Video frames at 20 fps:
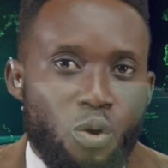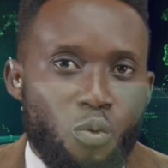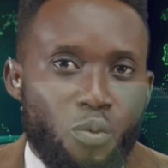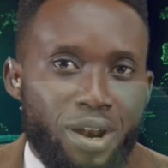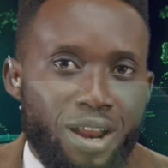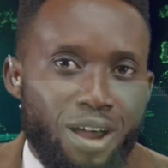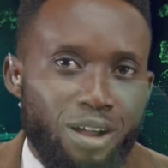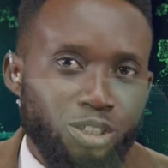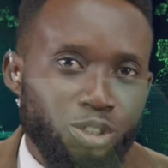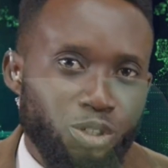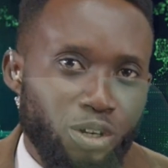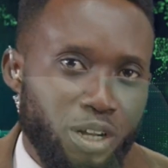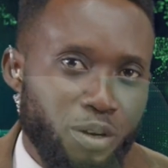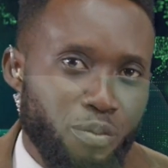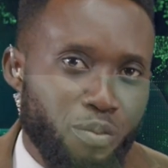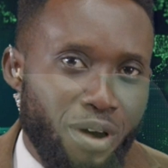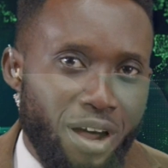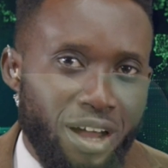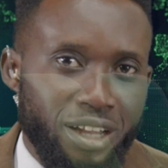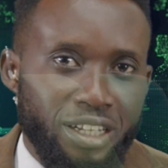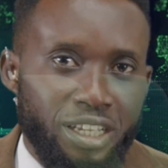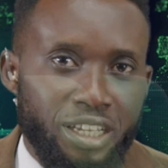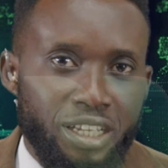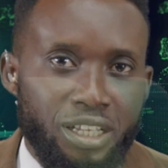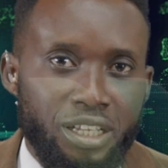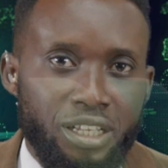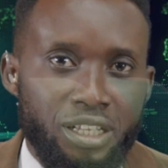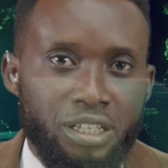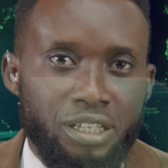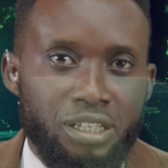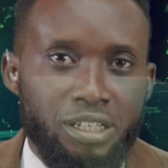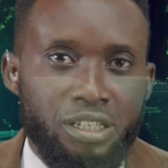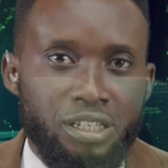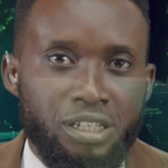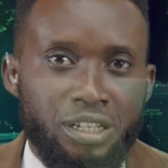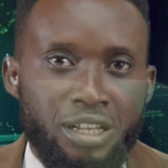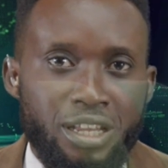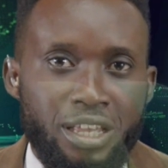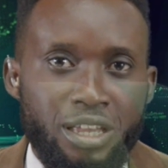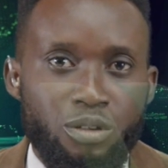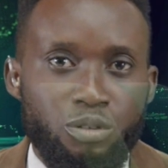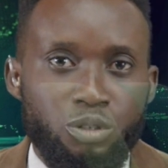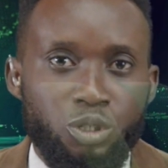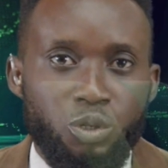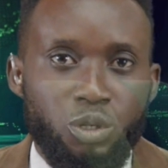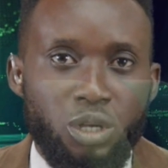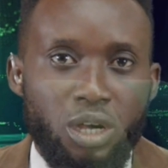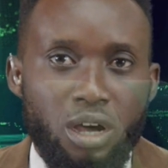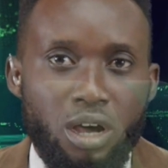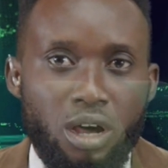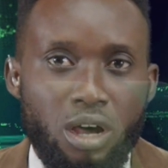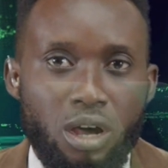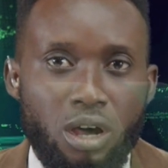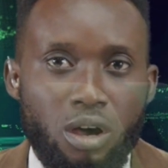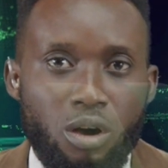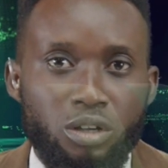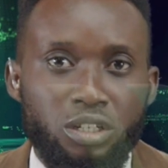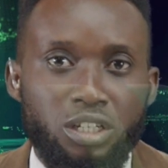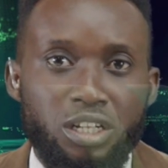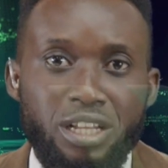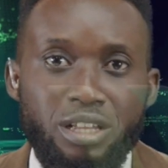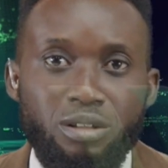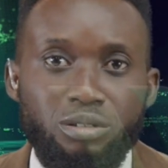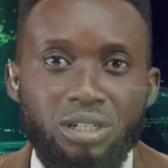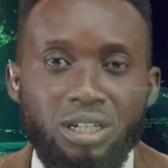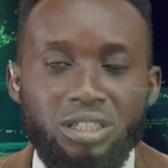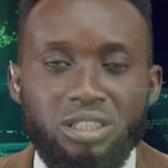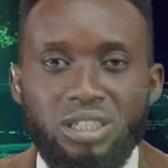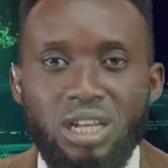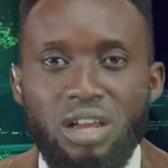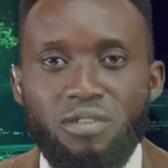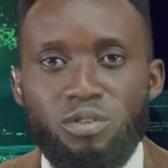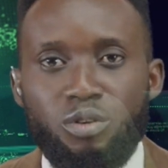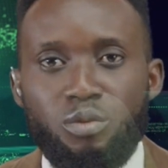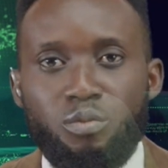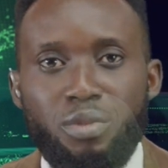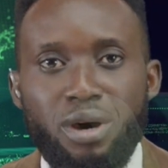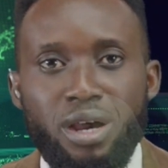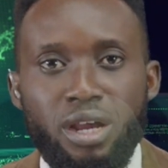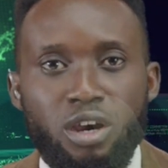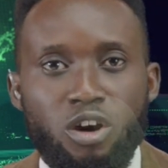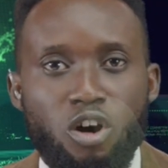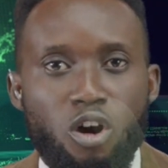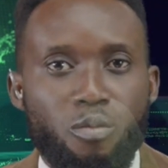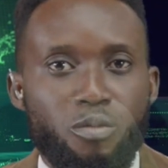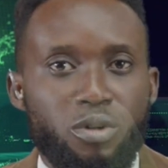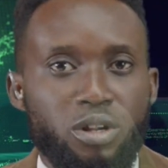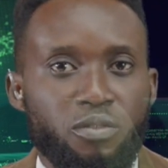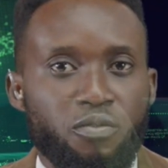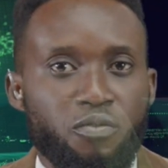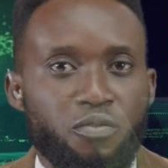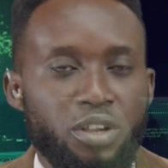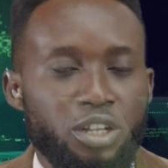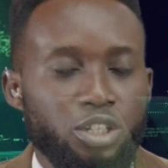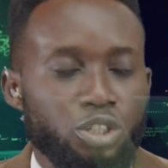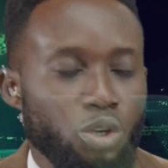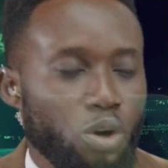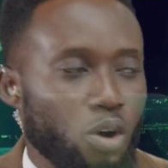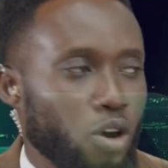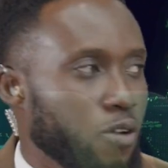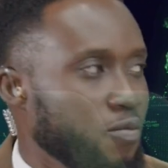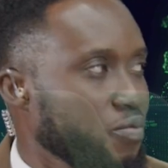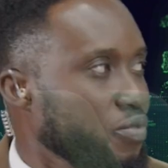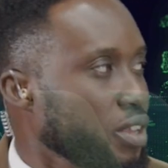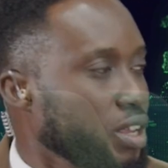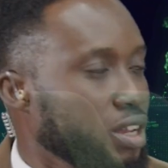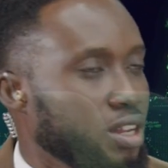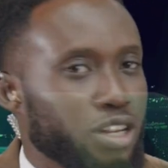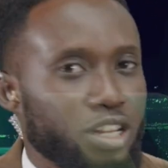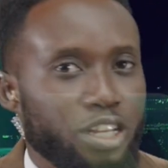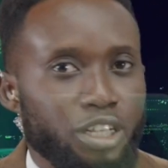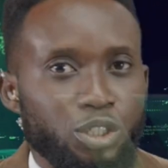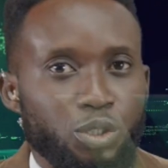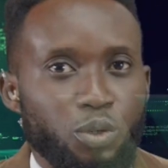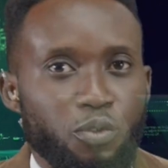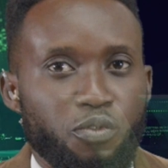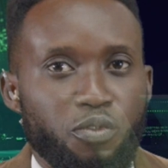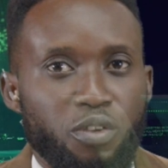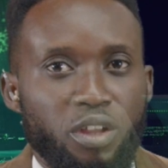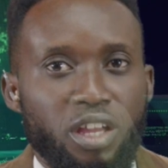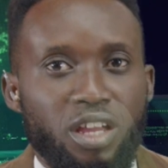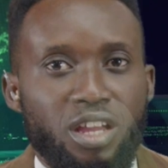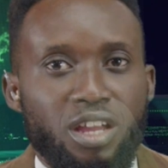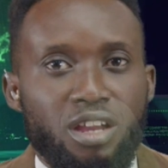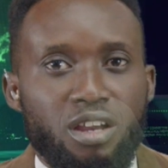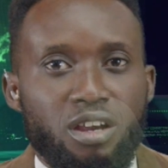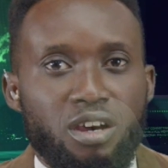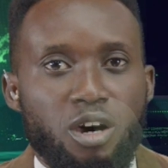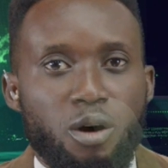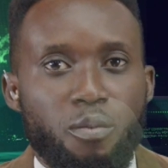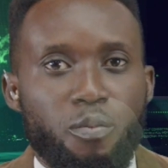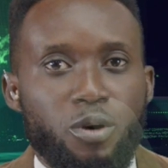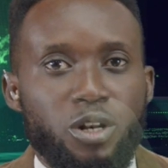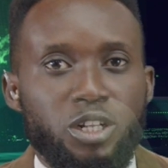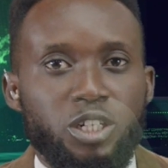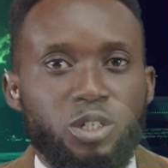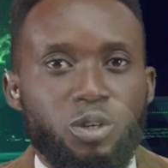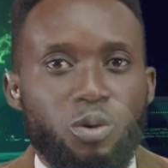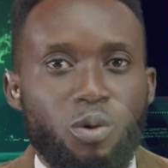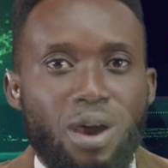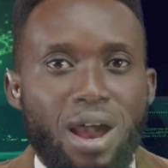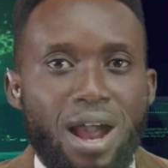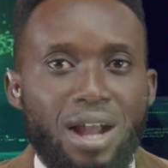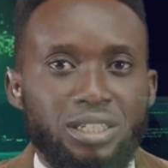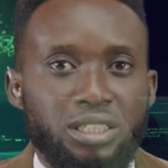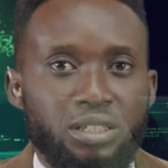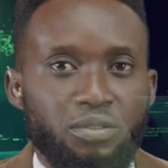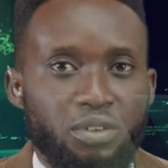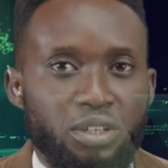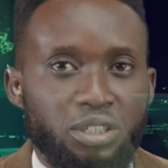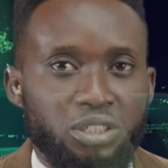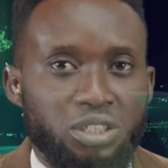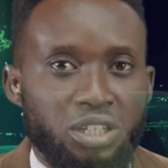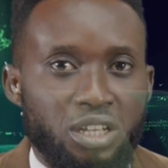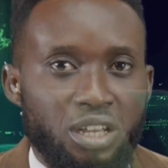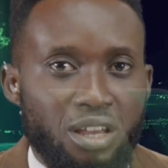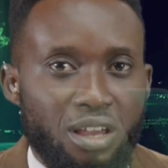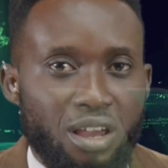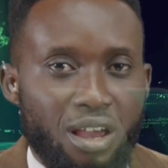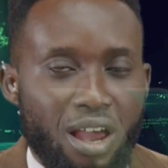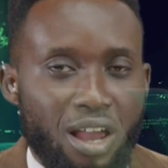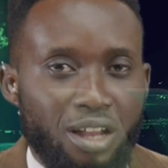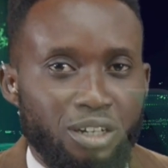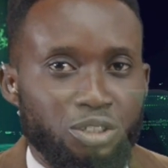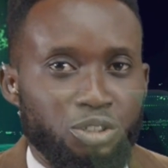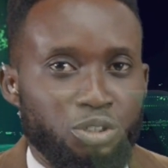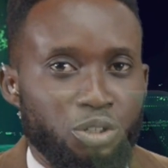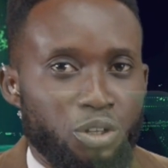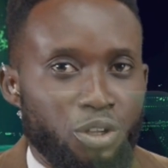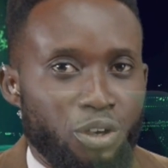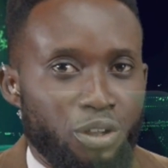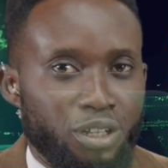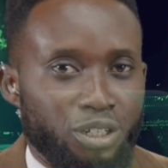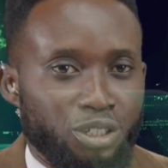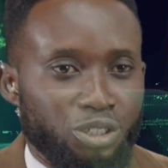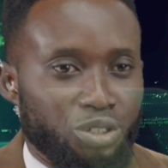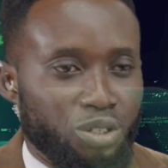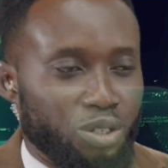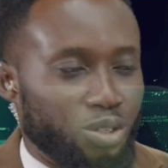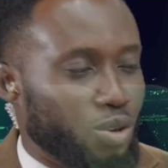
We're now joined by the news on the news at 7 by Comrade Victor Lijofi, a political activist and unionist.